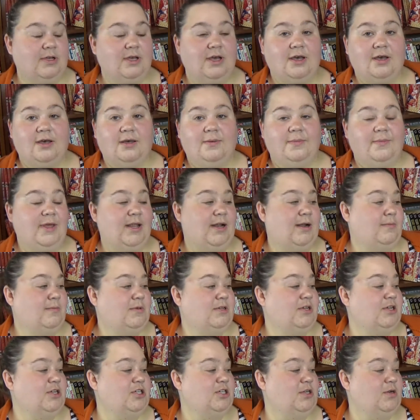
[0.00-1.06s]
And I'm going
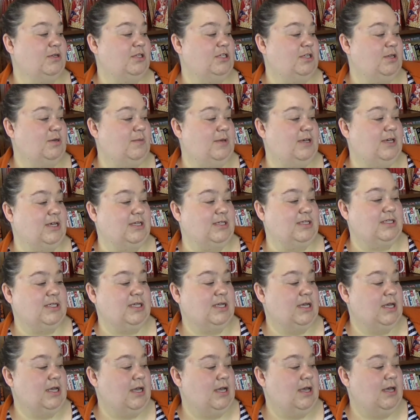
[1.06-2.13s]
to show it to you because
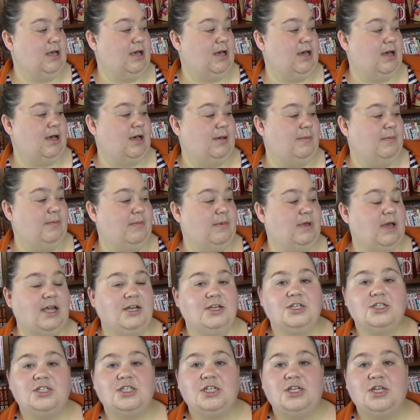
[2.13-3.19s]
I
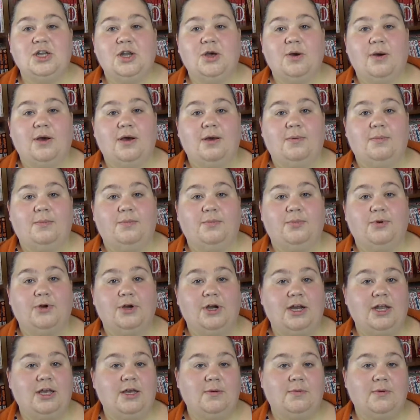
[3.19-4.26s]
just didn't know how
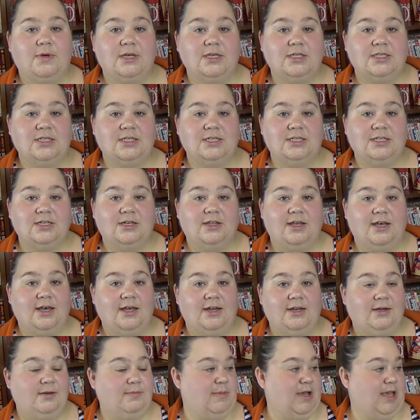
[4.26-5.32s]
pretty it was until I
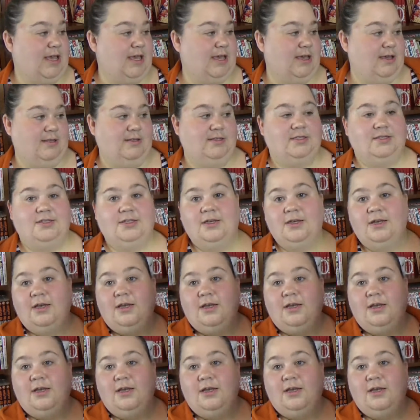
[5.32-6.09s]
had it in my hands.